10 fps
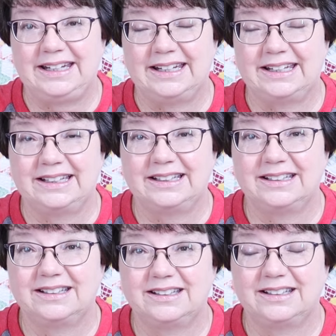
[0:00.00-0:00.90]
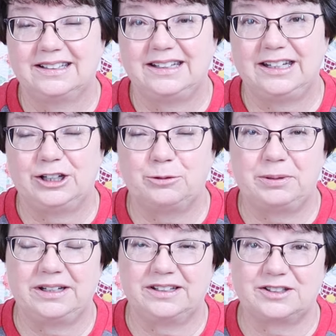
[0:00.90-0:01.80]
in
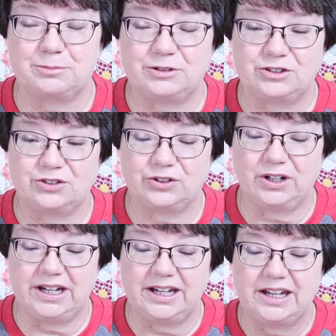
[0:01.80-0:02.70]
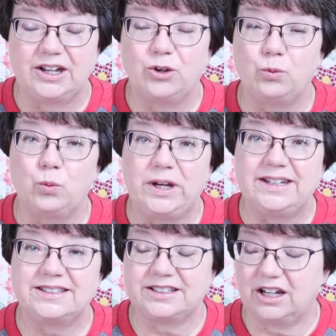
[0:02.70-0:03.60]
Independence, Missouri.
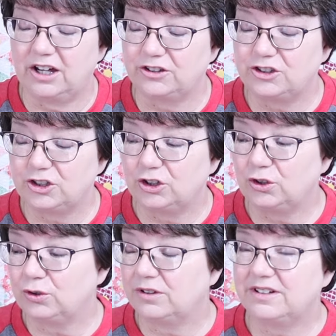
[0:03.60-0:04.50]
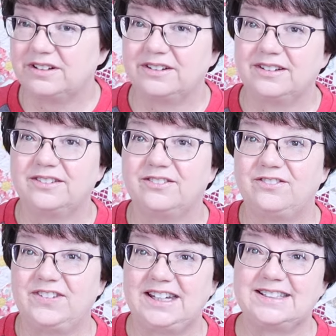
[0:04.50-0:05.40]
We saw 2
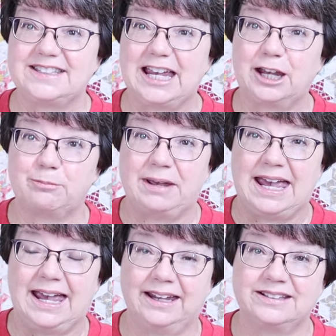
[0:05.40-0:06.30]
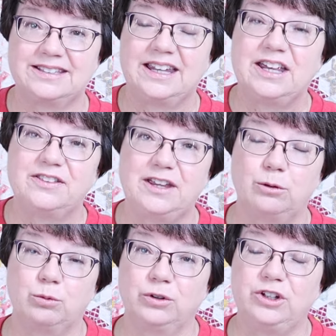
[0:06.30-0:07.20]
feed sack bags
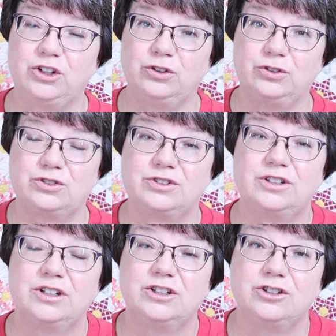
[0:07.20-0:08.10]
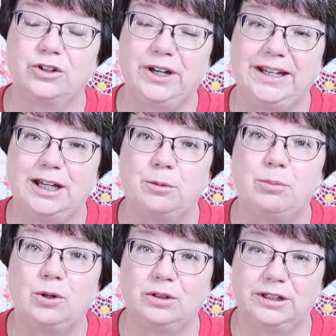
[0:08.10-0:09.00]
that were used during a
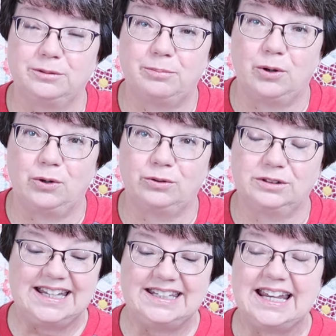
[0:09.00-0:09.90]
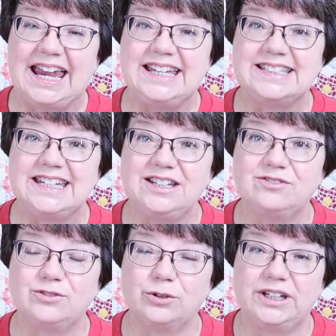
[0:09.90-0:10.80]
pullet pull. In
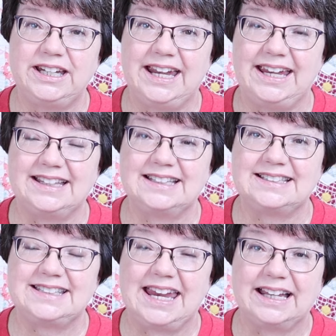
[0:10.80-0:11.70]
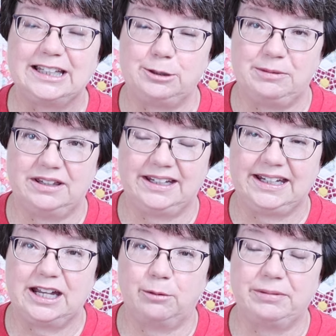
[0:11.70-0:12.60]
1948, the Stanley
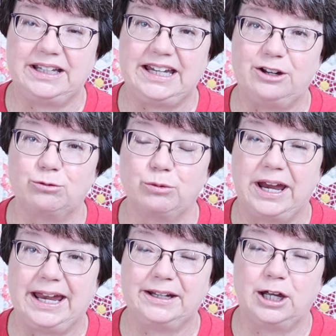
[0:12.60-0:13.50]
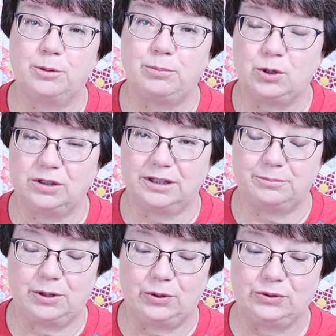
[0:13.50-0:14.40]
Milling Company ran a pullet
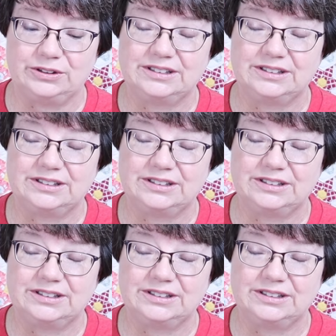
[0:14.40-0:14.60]
pull.